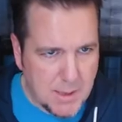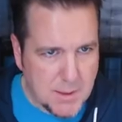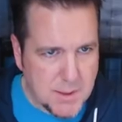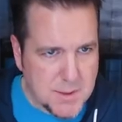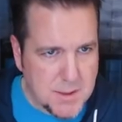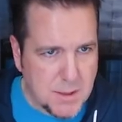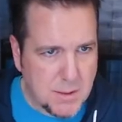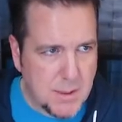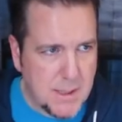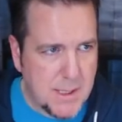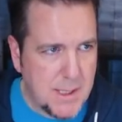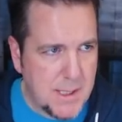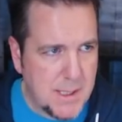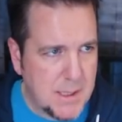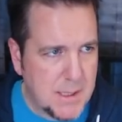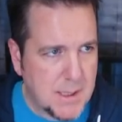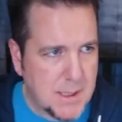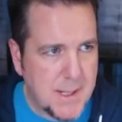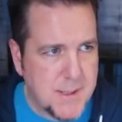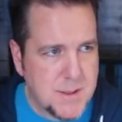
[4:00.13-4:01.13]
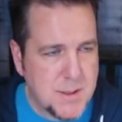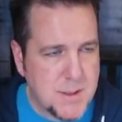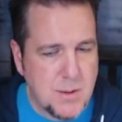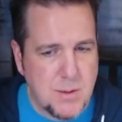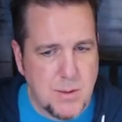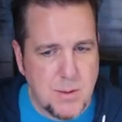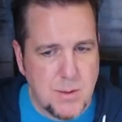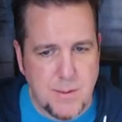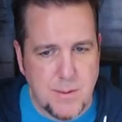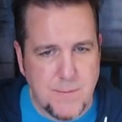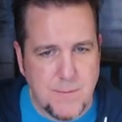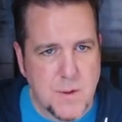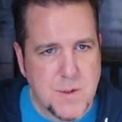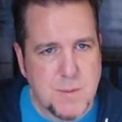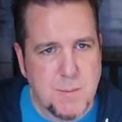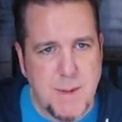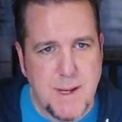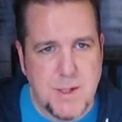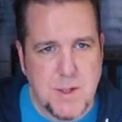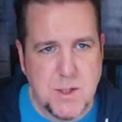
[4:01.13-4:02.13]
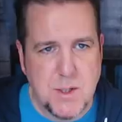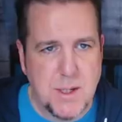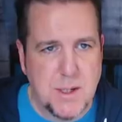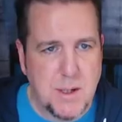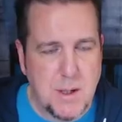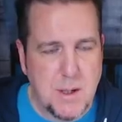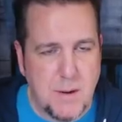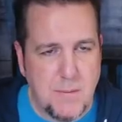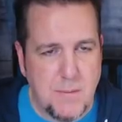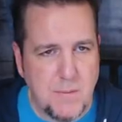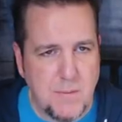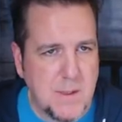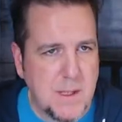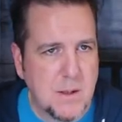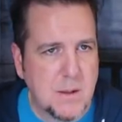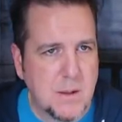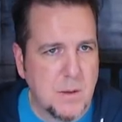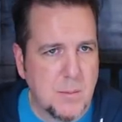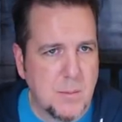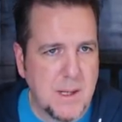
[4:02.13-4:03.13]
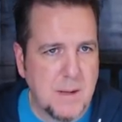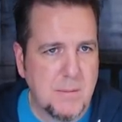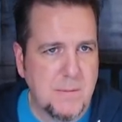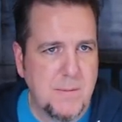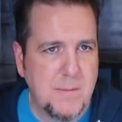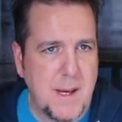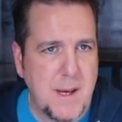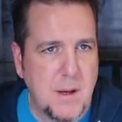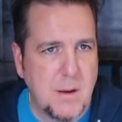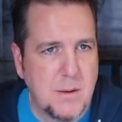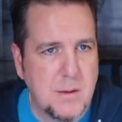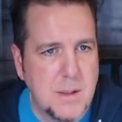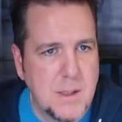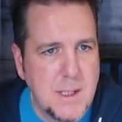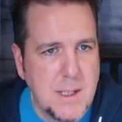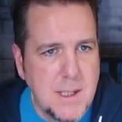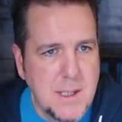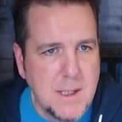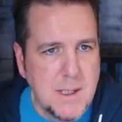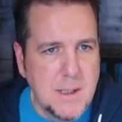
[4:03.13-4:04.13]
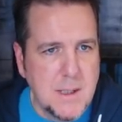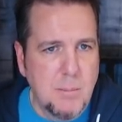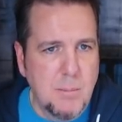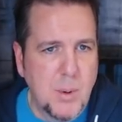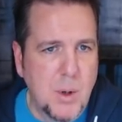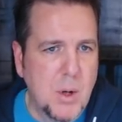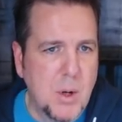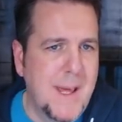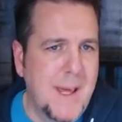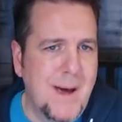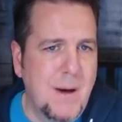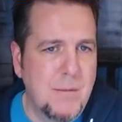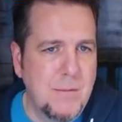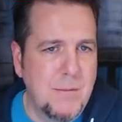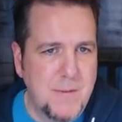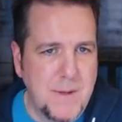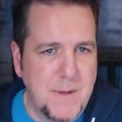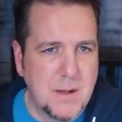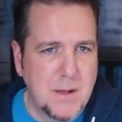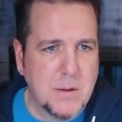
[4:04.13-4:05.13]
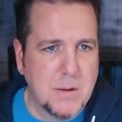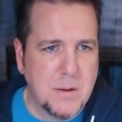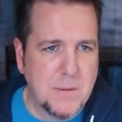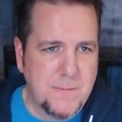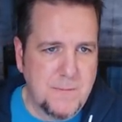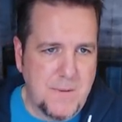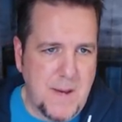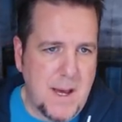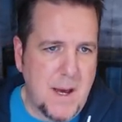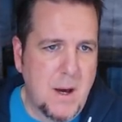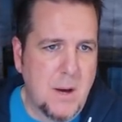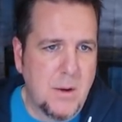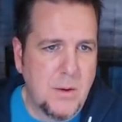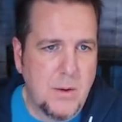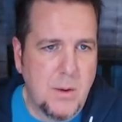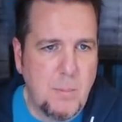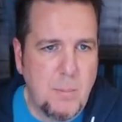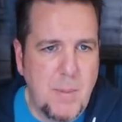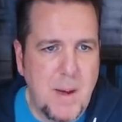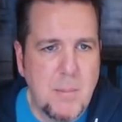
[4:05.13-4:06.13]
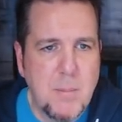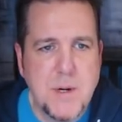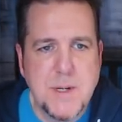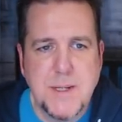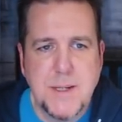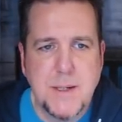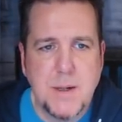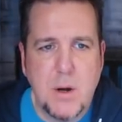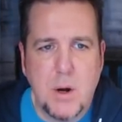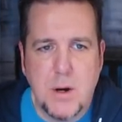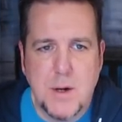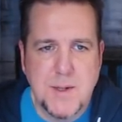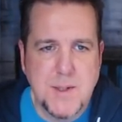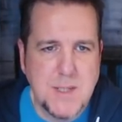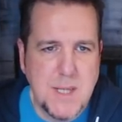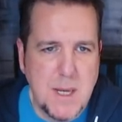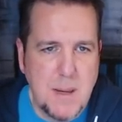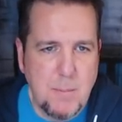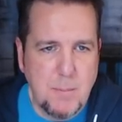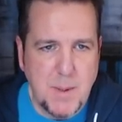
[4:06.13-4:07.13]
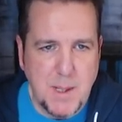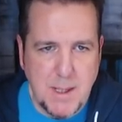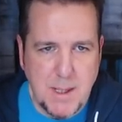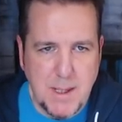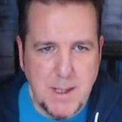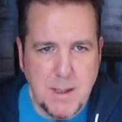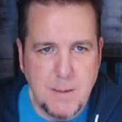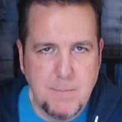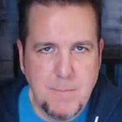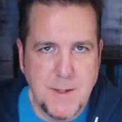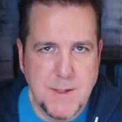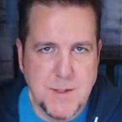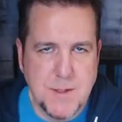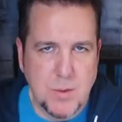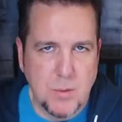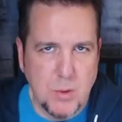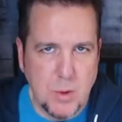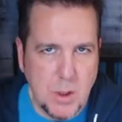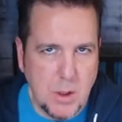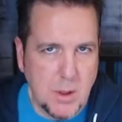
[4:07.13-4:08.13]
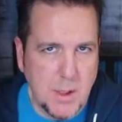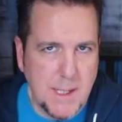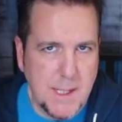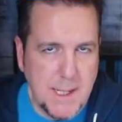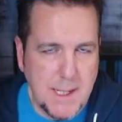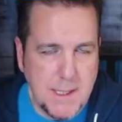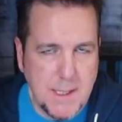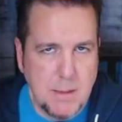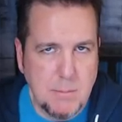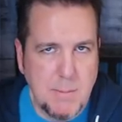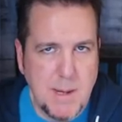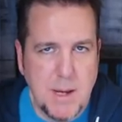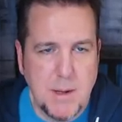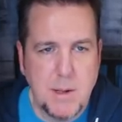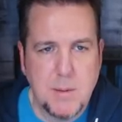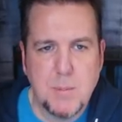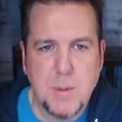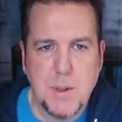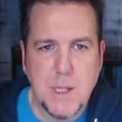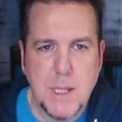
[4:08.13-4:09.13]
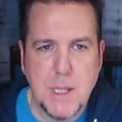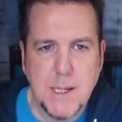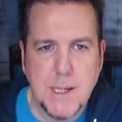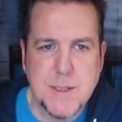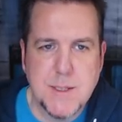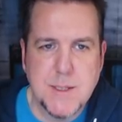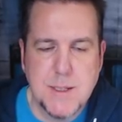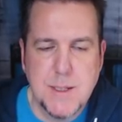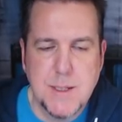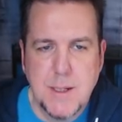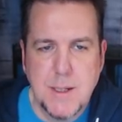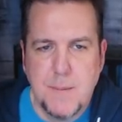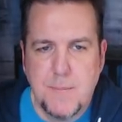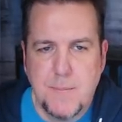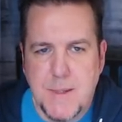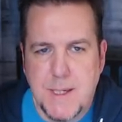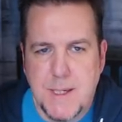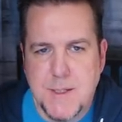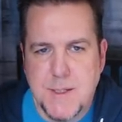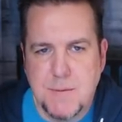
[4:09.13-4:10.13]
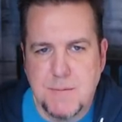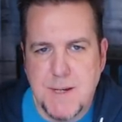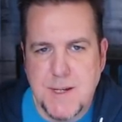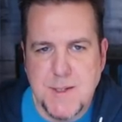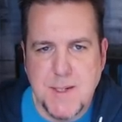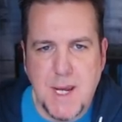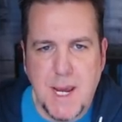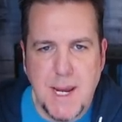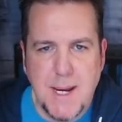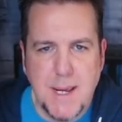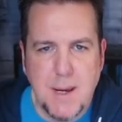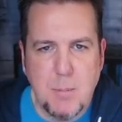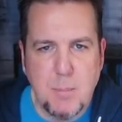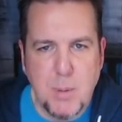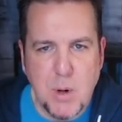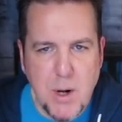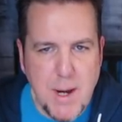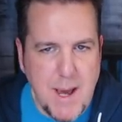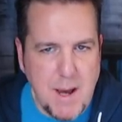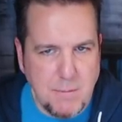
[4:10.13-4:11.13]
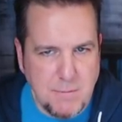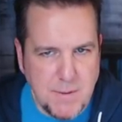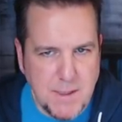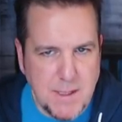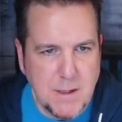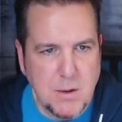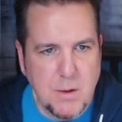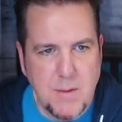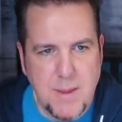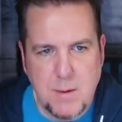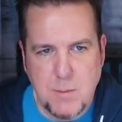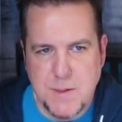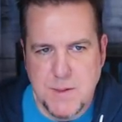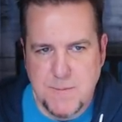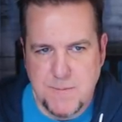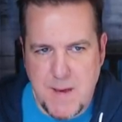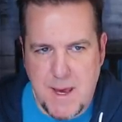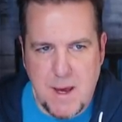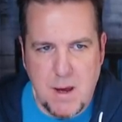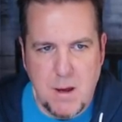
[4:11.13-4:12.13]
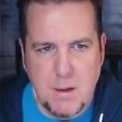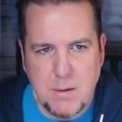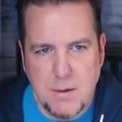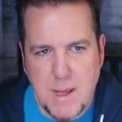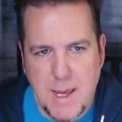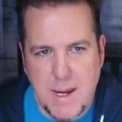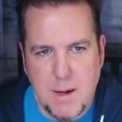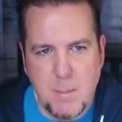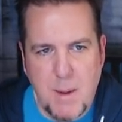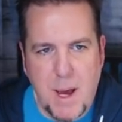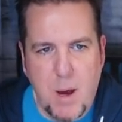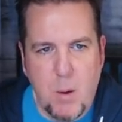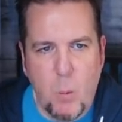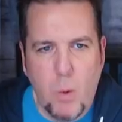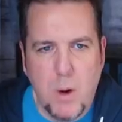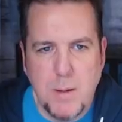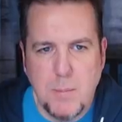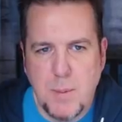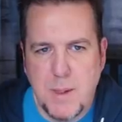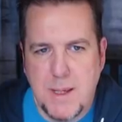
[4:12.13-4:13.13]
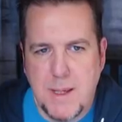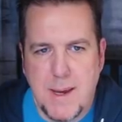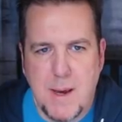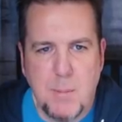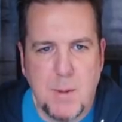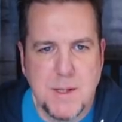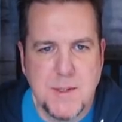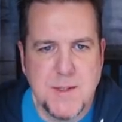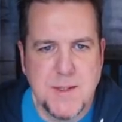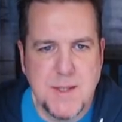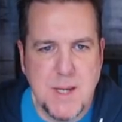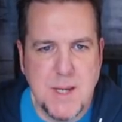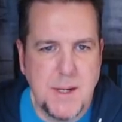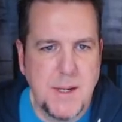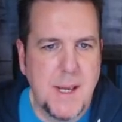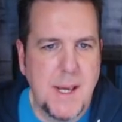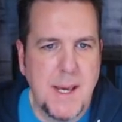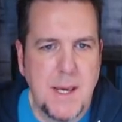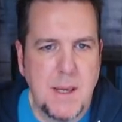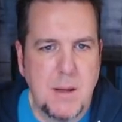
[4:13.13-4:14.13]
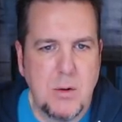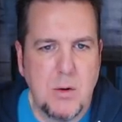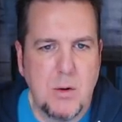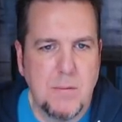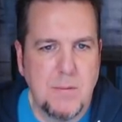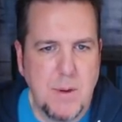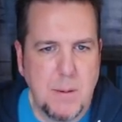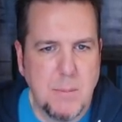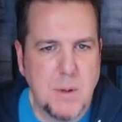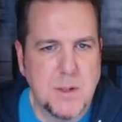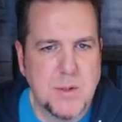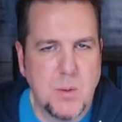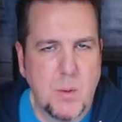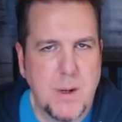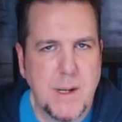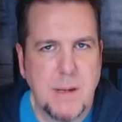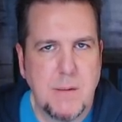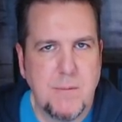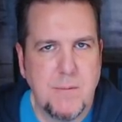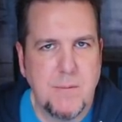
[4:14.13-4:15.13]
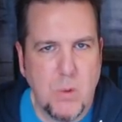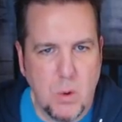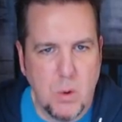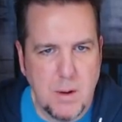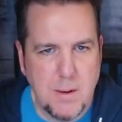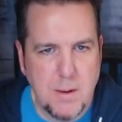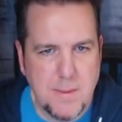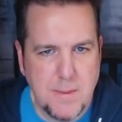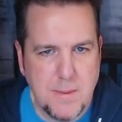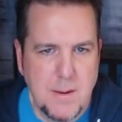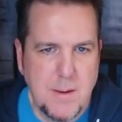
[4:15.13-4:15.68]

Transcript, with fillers: let's go ahead and get to the first mention of the vehicle being found. Burnt out vehicle found. Pemberton R C M P, that's the Royal Canadian Mounted Police, is investigating a burnout vehicle that was found at about one p m on Sunday, November twenty-fourth.